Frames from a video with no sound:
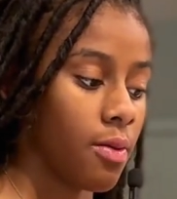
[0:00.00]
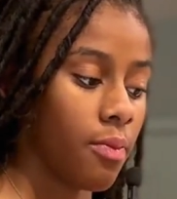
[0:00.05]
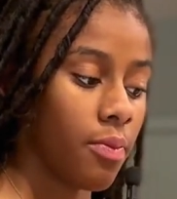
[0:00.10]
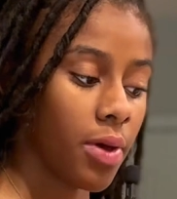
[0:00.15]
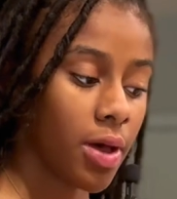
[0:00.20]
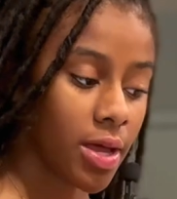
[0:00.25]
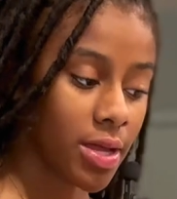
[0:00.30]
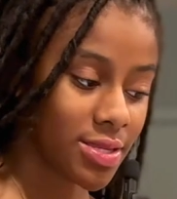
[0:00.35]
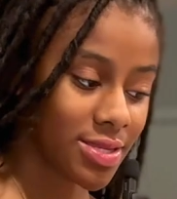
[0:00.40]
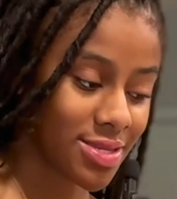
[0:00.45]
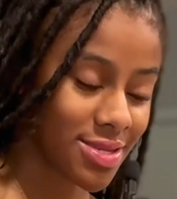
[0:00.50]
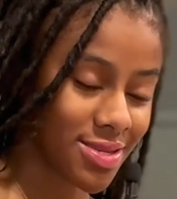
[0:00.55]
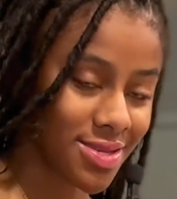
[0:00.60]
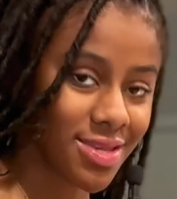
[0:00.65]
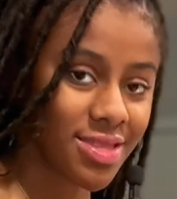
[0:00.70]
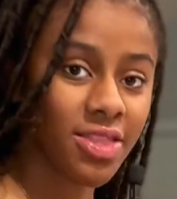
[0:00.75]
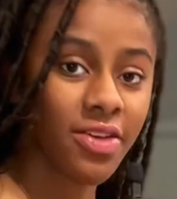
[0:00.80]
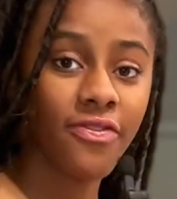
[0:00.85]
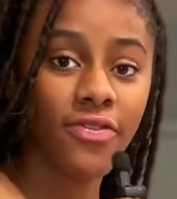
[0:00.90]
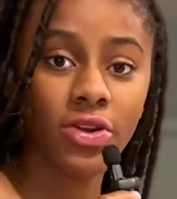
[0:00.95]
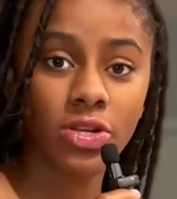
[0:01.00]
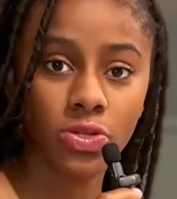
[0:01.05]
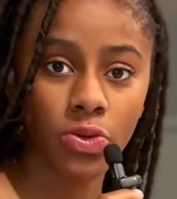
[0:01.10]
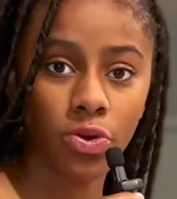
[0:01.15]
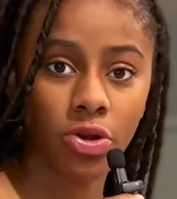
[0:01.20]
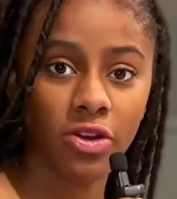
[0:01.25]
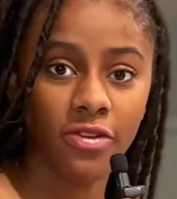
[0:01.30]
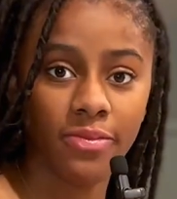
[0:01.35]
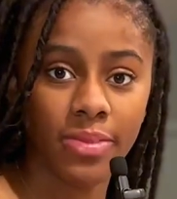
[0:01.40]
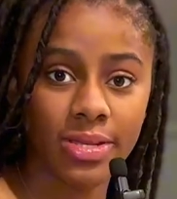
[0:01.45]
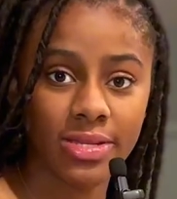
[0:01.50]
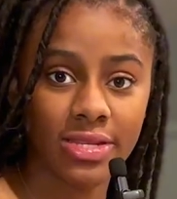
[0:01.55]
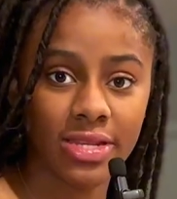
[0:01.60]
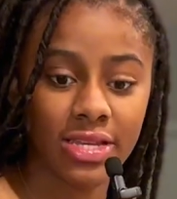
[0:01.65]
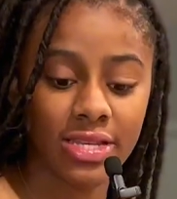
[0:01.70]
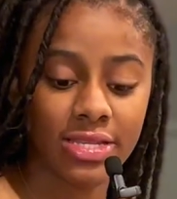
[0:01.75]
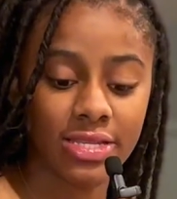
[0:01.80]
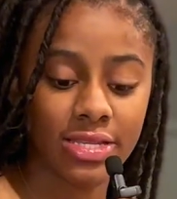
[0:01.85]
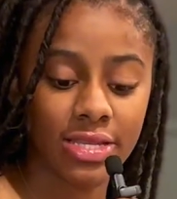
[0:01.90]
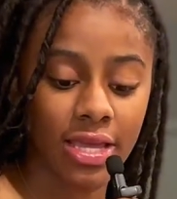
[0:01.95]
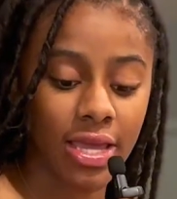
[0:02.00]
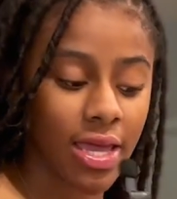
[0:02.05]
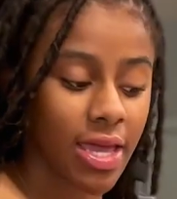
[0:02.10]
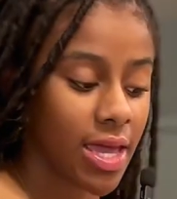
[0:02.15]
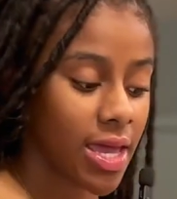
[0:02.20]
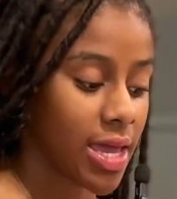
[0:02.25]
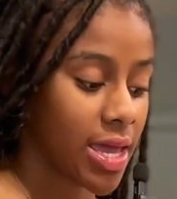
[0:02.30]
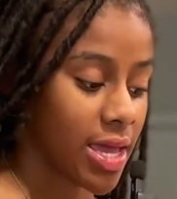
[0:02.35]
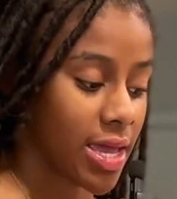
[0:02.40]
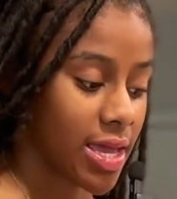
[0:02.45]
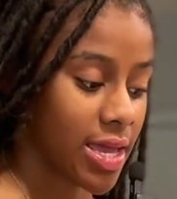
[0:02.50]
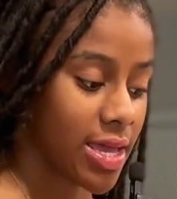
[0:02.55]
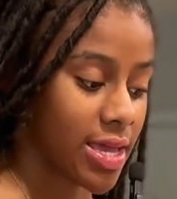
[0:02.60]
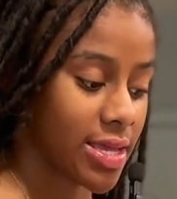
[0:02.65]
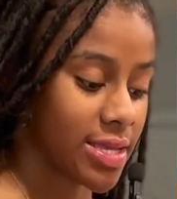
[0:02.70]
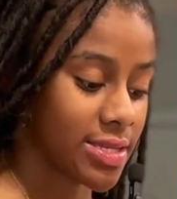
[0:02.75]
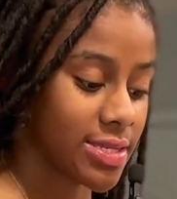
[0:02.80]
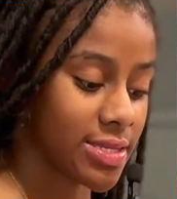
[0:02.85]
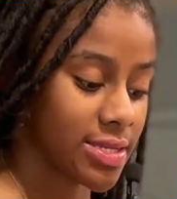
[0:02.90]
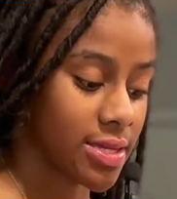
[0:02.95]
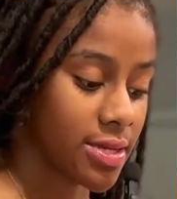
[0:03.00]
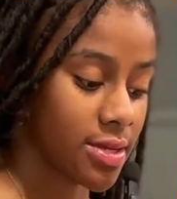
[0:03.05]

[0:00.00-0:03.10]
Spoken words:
But the first order of business is,